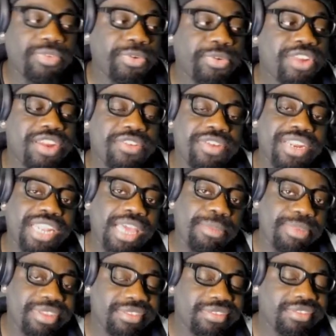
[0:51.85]
Before we do that, don't hit the
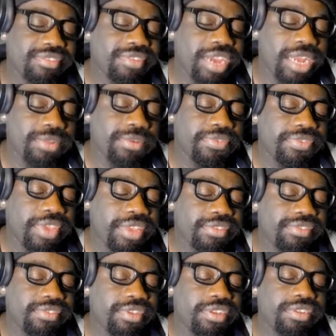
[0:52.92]
like button, subscribe, turn the
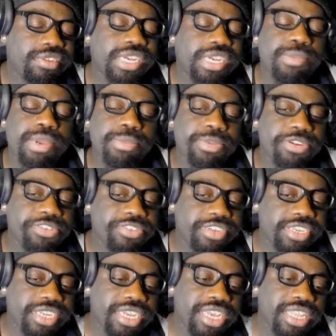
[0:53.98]
notifications on, check out my
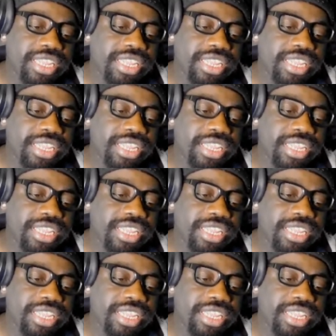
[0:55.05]
merch.